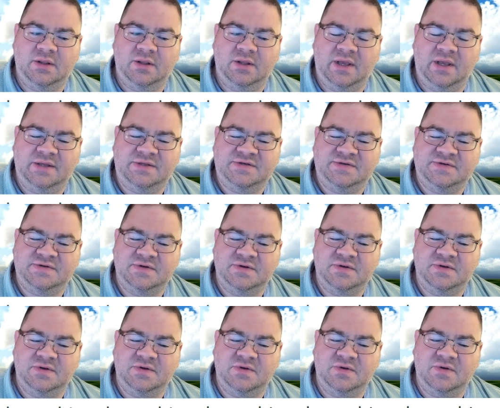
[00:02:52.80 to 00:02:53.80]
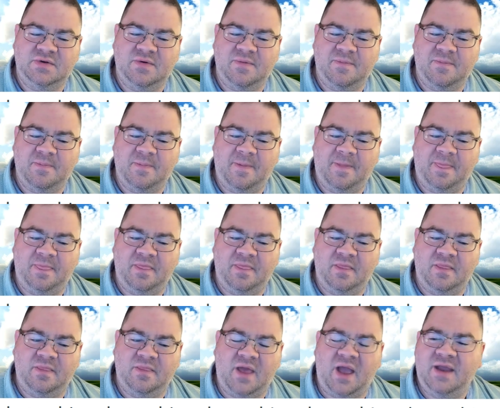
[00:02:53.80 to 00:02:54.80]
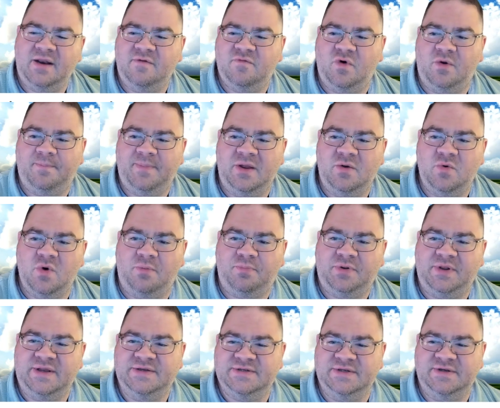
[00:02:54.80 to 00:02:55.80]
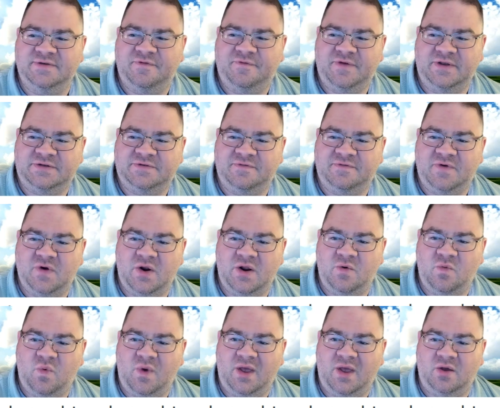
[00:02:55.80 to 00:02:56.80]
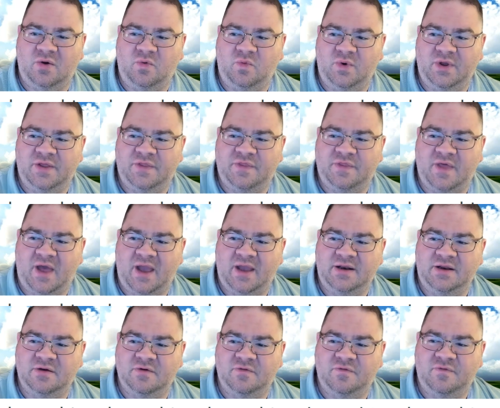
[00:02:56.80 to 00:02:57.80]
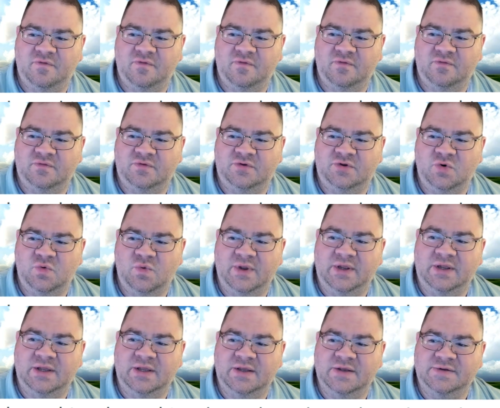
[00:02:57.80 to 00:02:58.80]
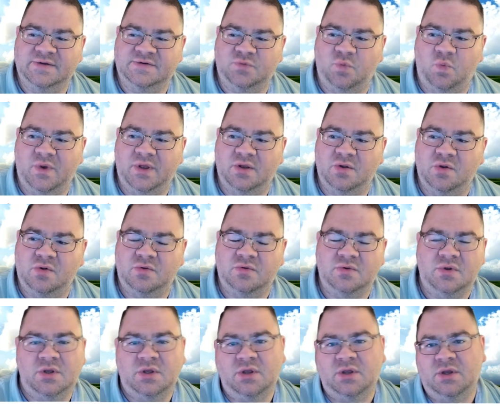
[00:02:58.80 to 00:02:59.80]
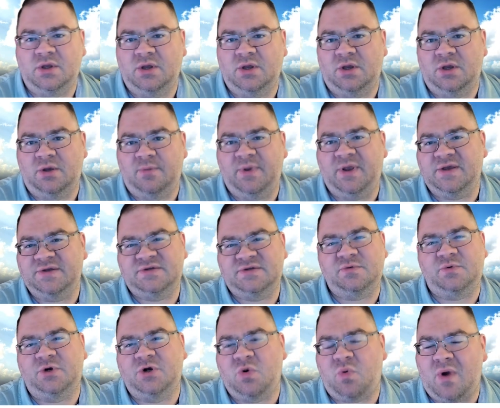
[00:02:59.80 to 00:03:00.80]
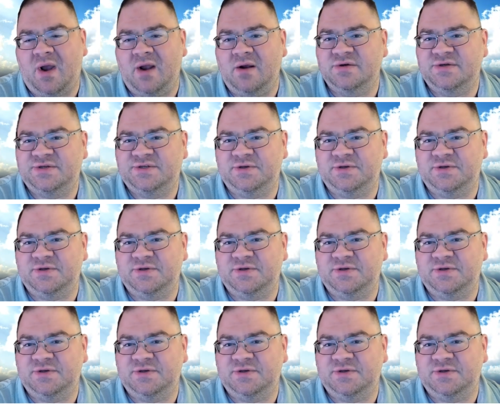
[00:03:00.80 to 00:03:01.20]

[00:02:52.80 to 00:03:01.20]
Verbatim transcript: it's the idea of well being well pleasing fits very well with the idea of doing his will because it requires